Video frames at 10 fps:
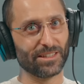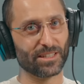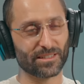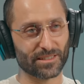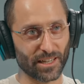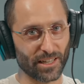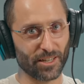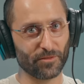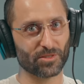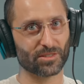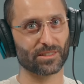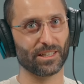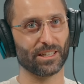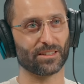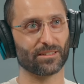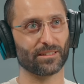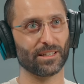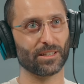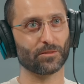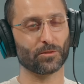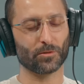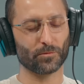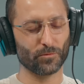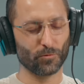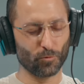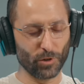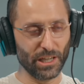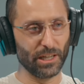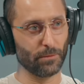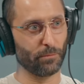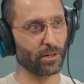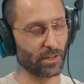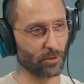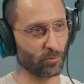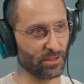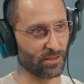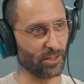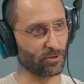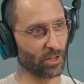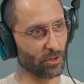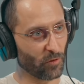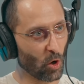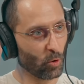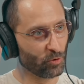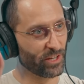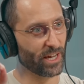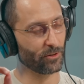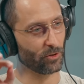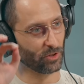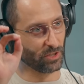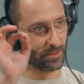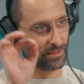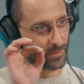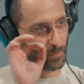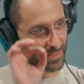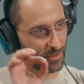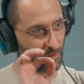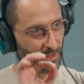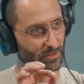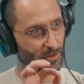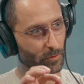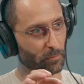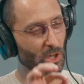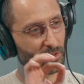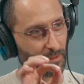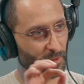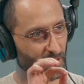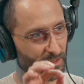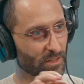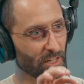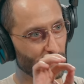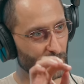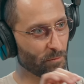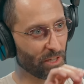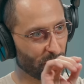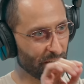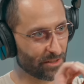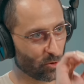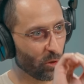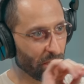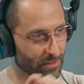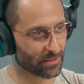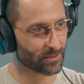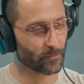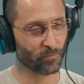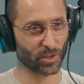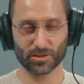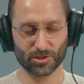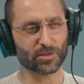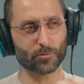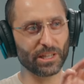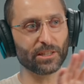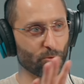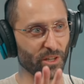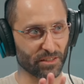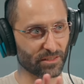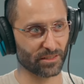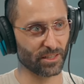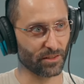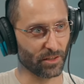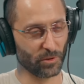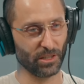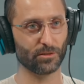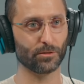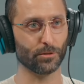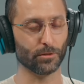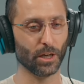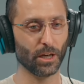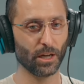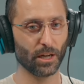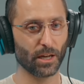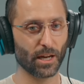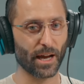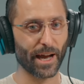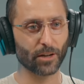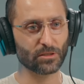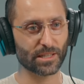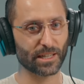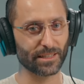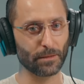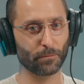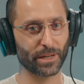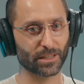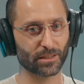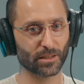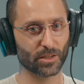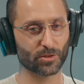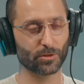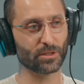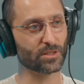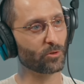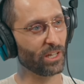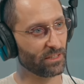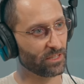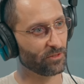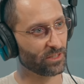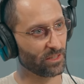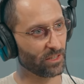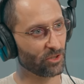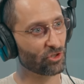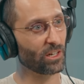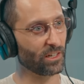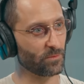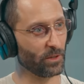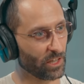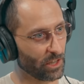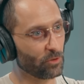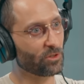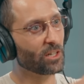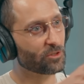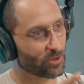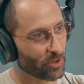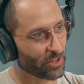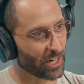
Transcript: deserves its really empirical research to kind of hone down on the specifics, so policymakers are able to make these tweaks, because just really tweaks that we need to do. How does that impact students' creativity, generally speaking? You touched on